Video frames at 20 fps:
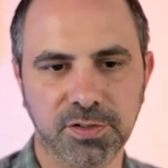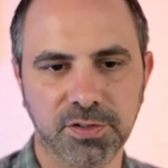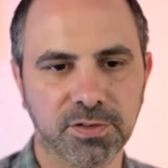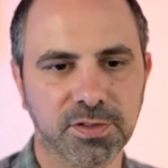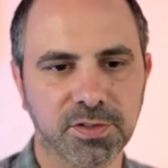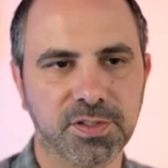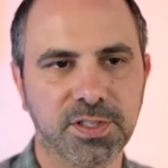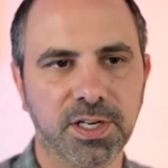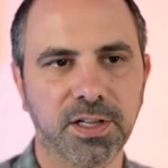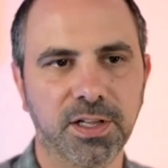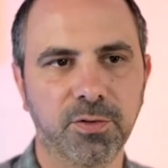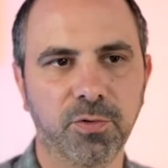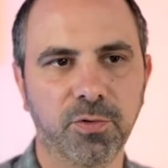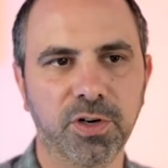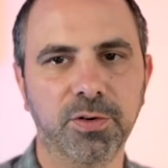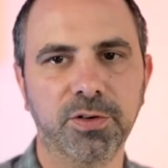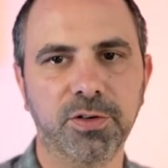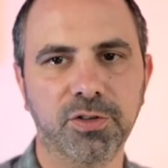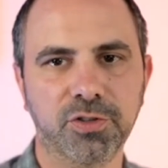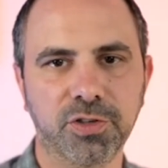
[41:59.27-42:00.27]
You'll just tell it what
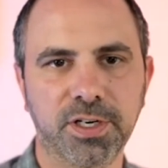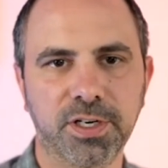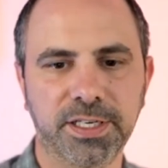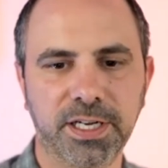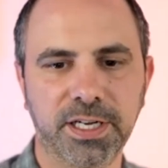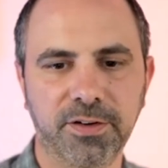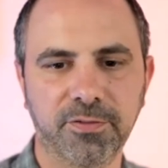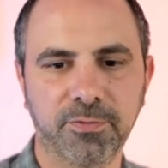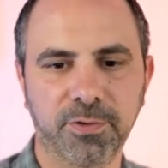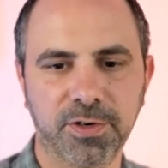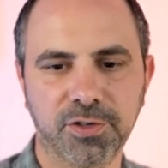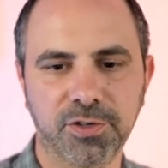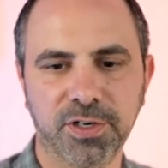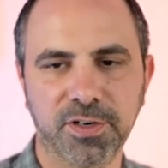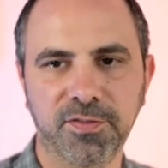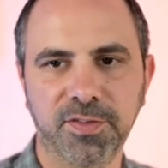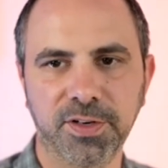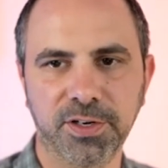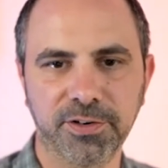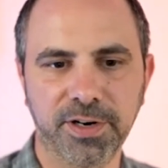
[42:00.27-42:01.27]
are you trying to
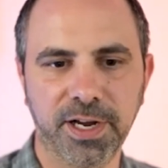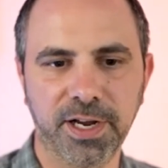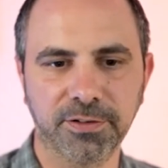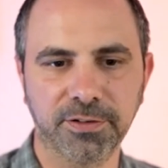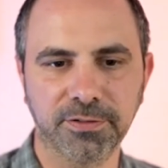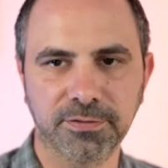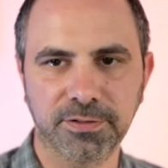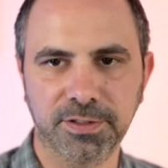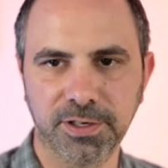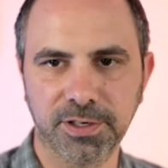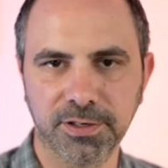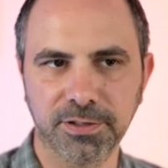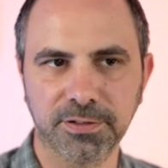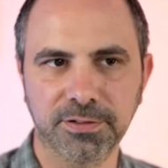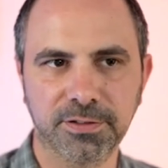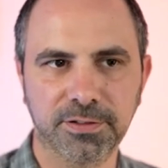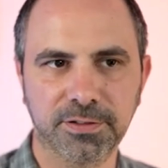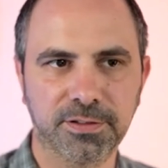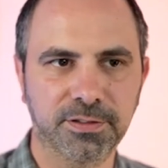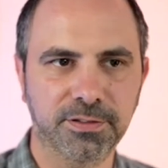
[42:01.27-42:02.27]
figure out here,
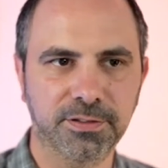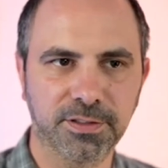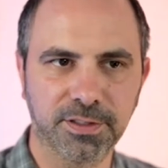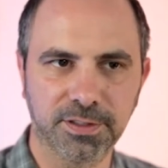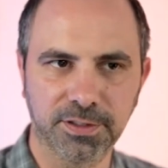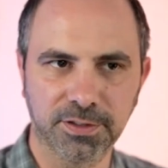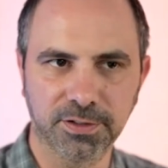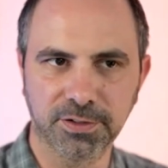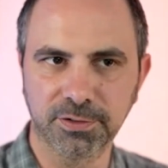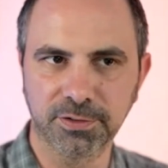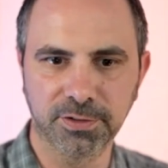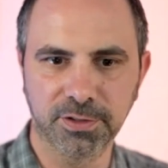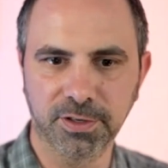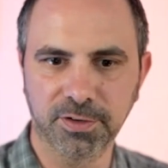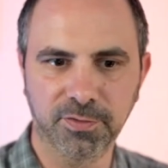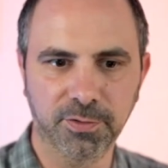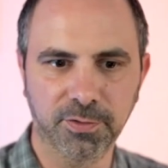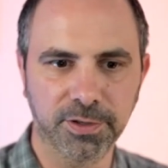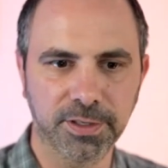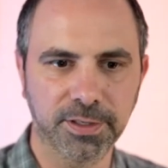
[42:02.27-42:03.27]
and it'll do it all
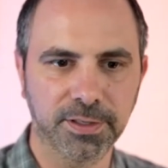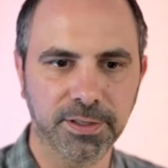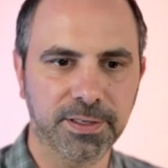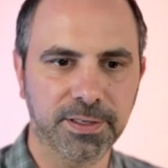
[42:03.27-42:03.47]
for you.